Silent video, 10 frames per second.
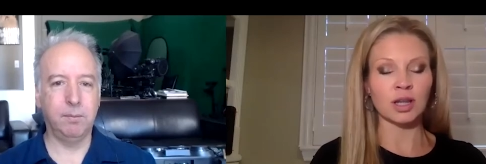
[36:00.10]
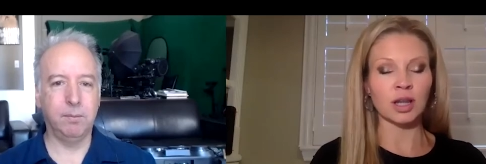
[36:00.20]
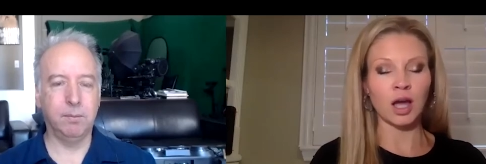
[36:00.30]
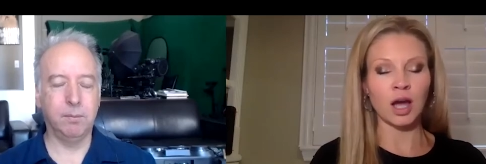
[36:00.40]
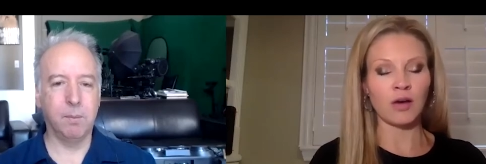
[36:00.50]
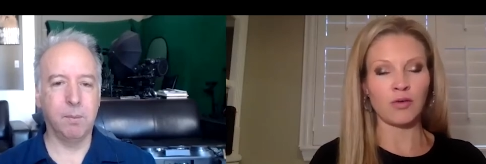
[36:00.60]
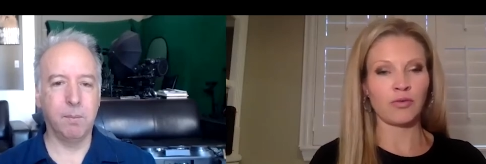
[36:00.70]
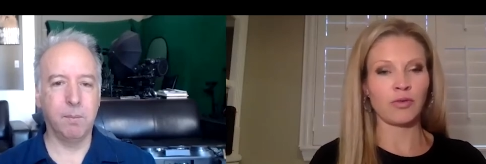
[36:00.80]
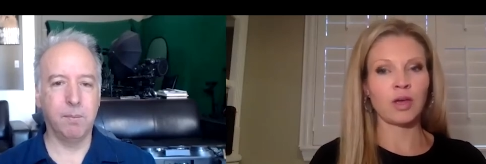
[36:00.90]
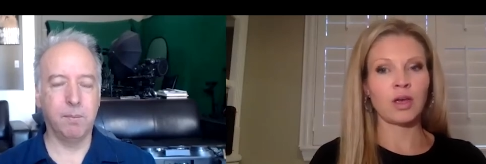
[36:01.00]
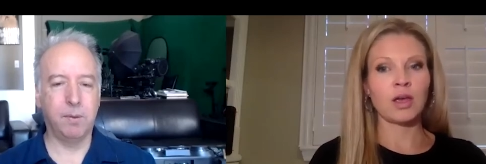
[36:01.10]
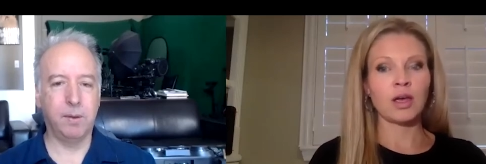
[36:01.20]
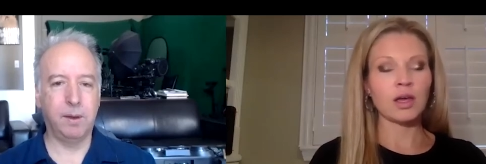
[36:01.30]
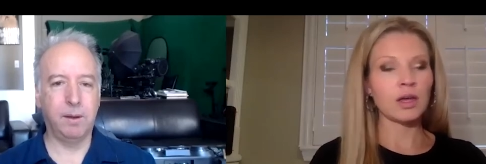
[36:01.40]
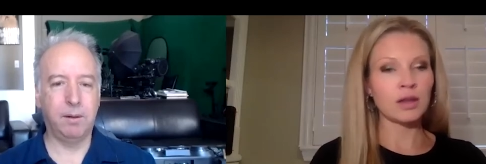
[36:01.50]
Speaker 1: love
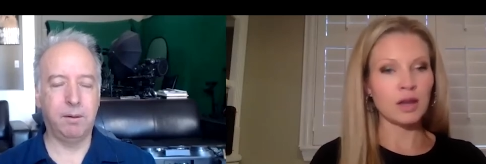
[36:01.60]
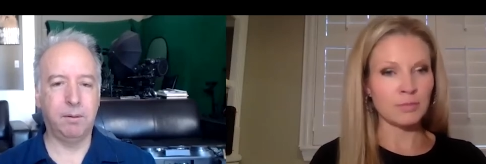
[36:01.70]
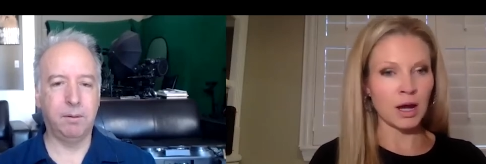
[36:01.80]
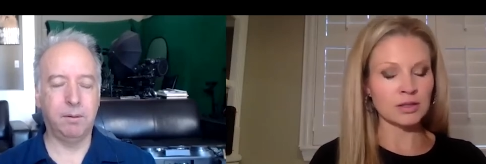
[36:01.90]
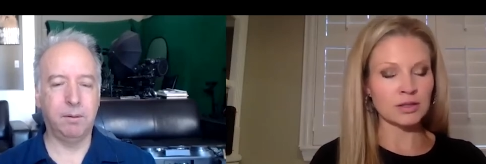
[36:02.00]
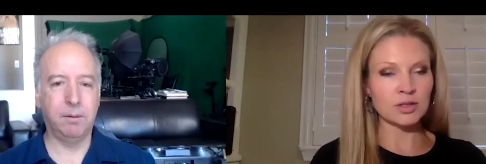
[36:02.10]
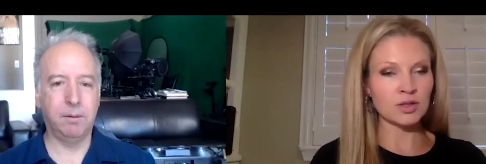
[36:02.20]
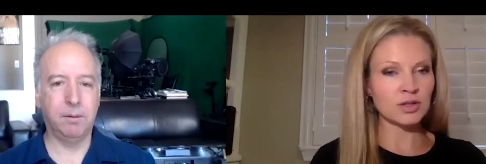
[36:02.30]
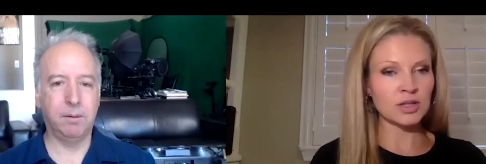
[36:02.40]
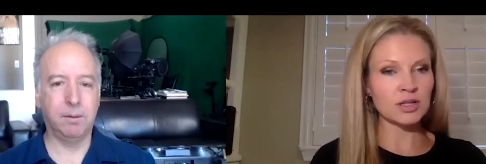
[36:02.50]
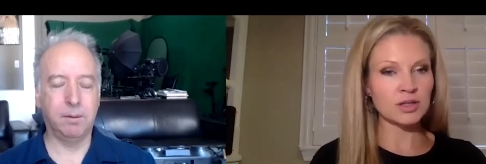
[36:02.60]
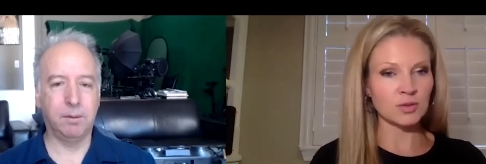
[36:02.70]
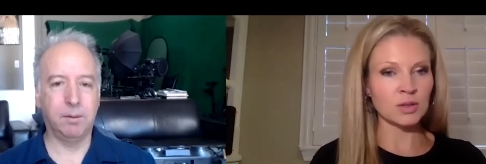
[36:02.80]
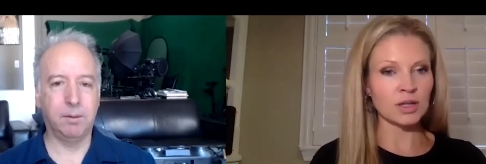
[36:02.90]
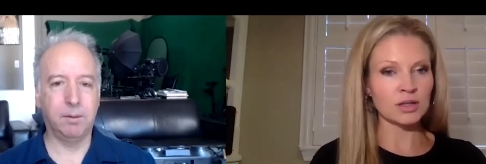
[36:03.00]
Elon Musk. Did you see his
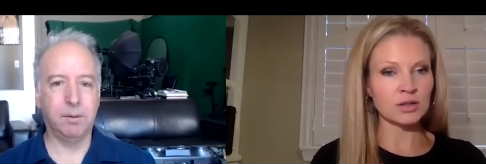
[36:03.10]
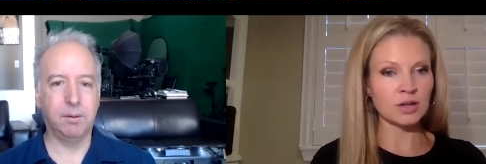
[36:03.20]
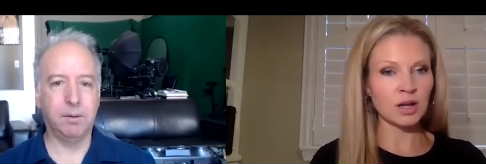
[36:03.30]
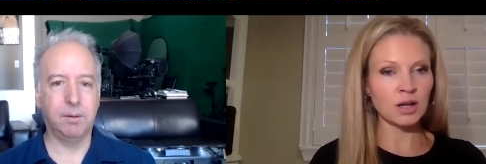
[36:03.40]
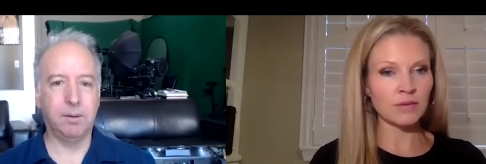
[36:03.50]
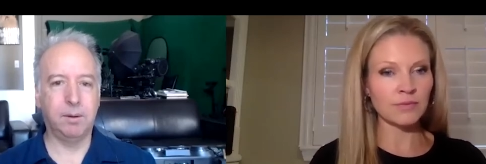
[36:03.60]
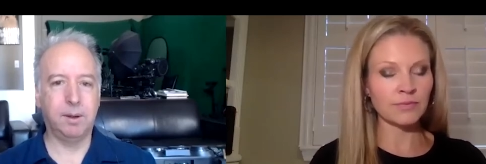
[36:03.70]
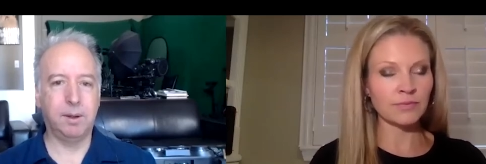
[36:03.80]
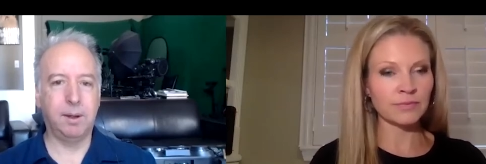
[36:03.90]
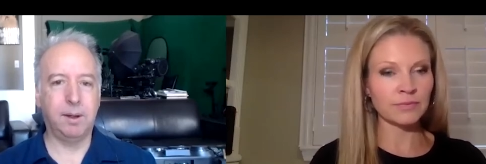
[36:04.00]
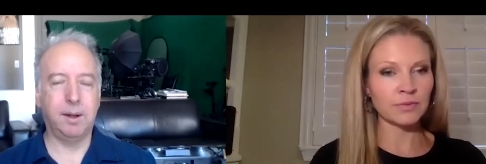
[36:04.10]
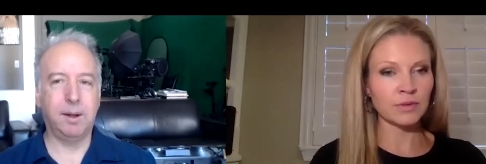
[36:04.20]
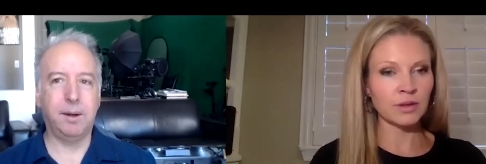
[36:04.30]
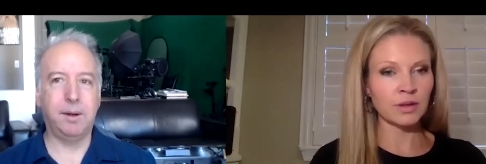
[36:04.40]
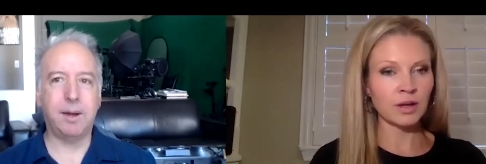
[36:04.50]
tweet yesterday?
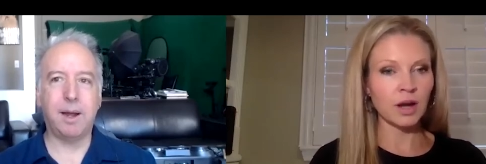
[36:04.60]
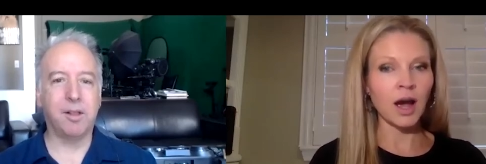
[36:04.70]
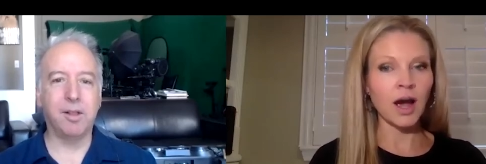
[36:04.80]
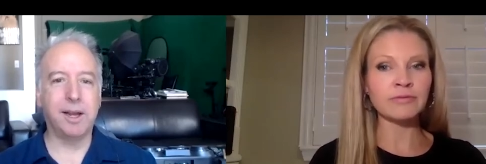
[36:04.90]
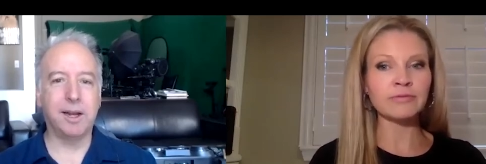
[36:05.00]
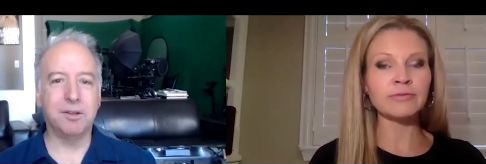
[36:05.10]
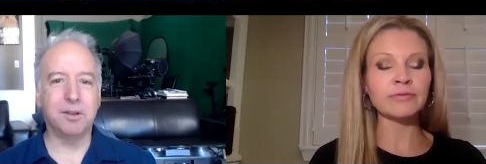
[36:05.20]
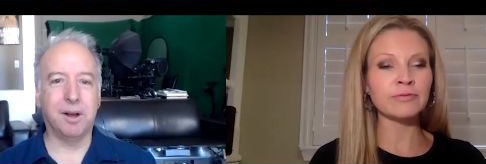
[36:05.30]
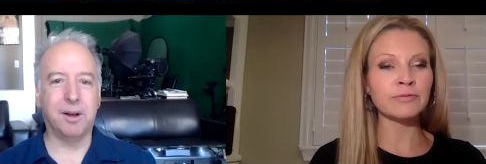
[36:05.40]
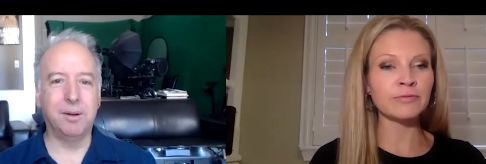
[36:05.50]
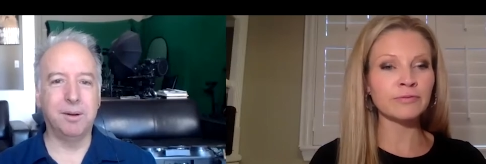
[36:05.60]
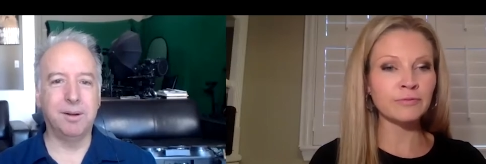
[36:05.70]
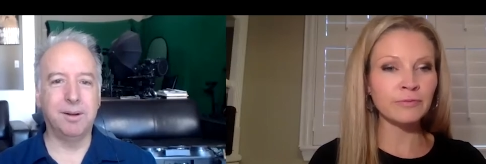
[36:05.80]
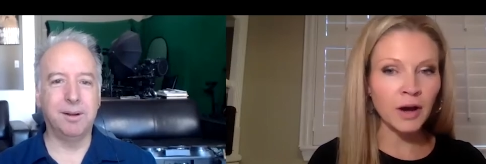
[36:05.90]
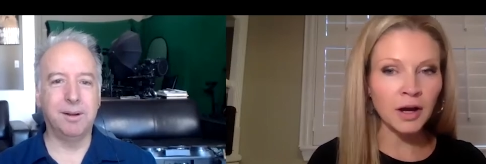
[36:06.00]
Speaker 2: Not the latest, I no.
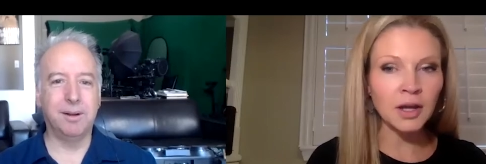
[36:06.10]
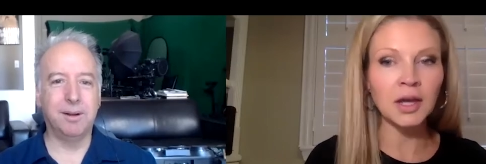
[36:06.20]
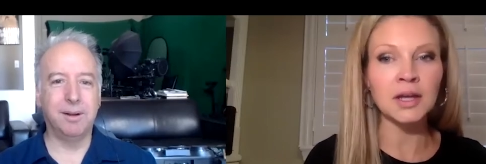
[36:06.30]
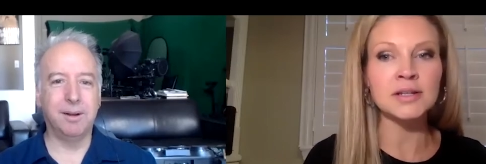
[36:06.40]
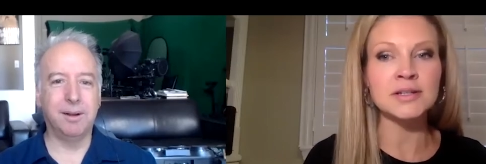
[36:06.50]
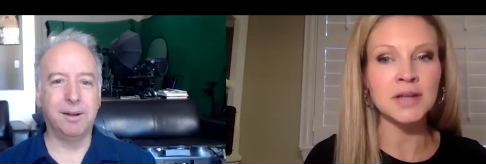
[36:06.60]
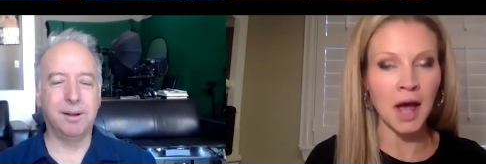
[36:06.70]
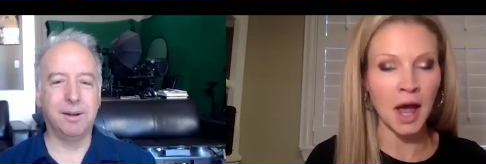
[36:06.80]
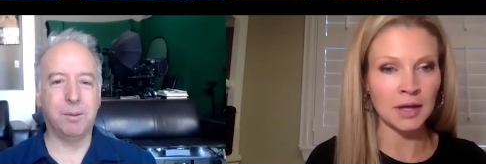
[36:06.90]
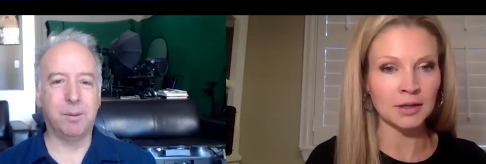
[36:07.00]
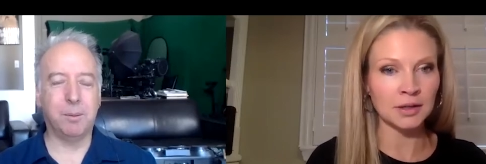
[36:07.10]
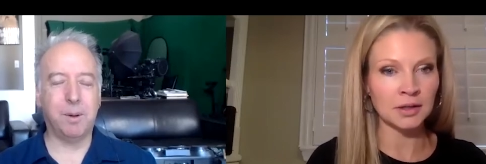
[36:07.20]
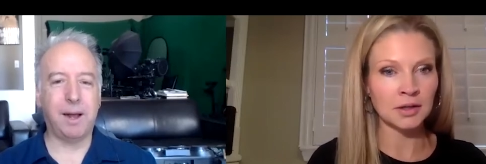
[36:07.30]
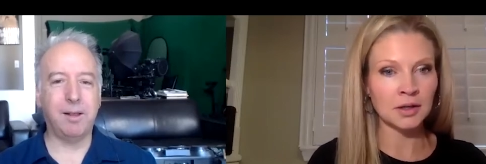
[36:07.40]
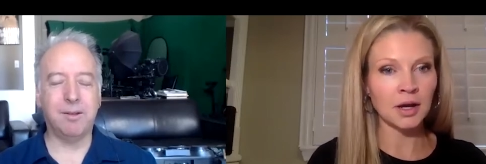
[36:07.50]
Speaker 1: Fucking died.
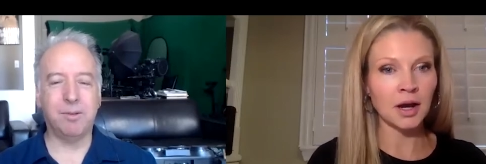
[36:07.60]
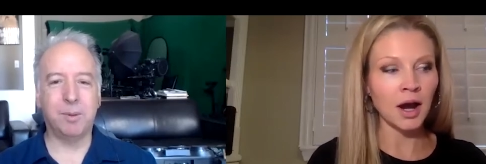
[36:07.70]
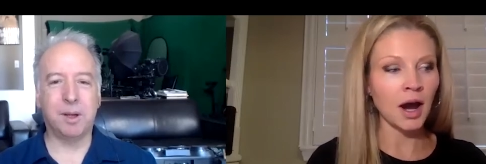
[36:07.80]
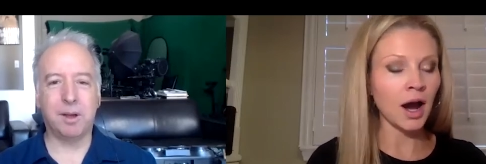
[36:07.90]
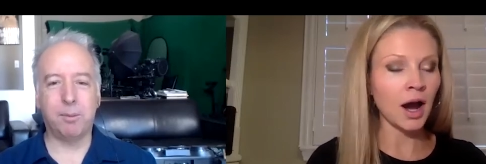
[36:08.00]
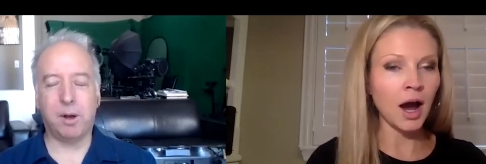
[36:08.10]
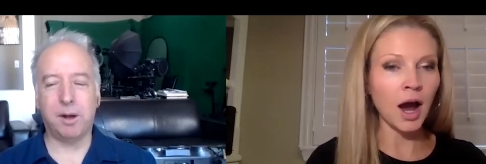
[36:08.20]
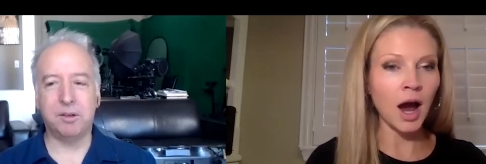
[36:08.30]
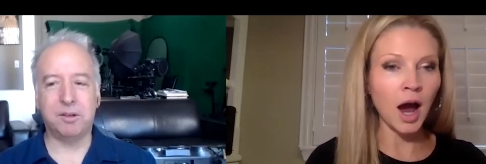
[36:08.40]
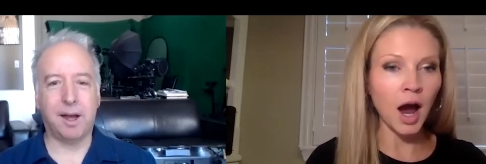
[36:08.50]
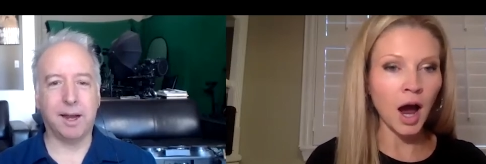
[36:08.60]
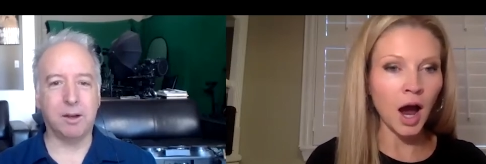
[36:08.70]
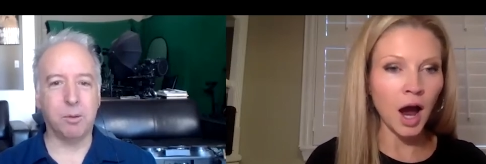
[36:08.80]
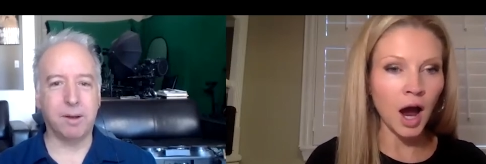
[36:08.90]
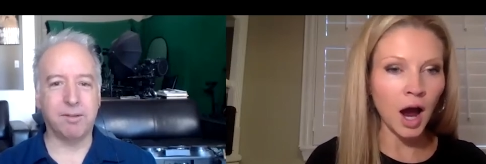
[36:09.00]
Well,
Speaker 2: I love him because I bought his stock
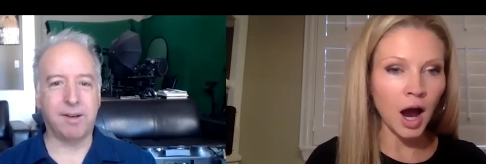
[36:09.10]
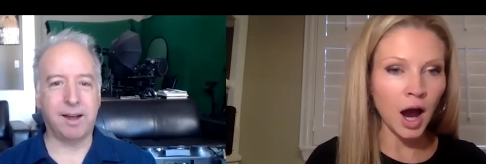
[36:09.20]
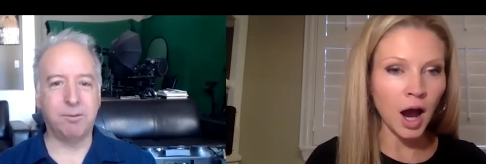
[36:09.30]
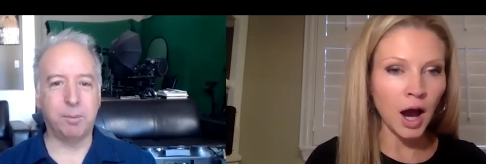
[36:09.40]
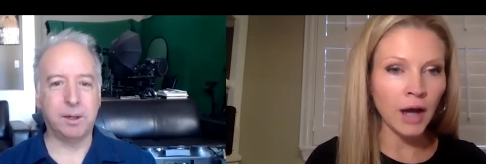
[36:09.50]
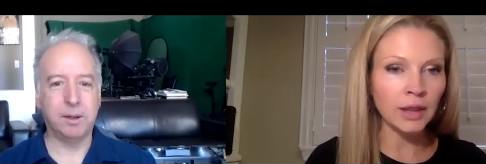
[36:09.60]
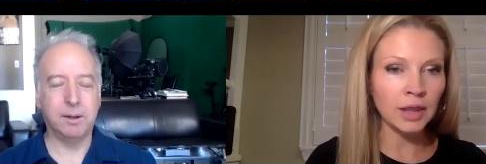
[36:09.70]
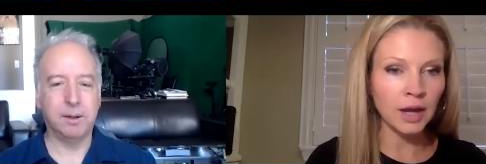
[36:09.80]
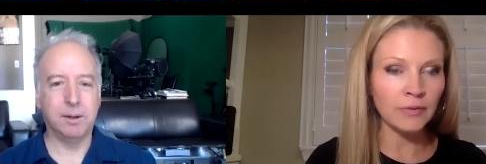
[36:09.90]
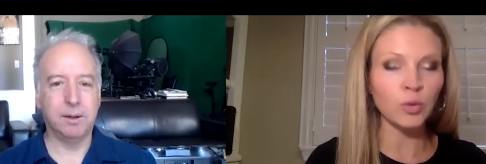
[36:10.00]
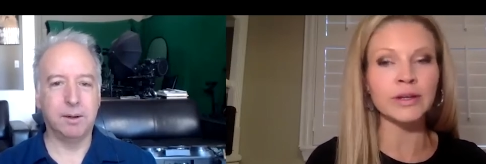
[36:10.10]
at 25. But... I
Speaker 1: love, well,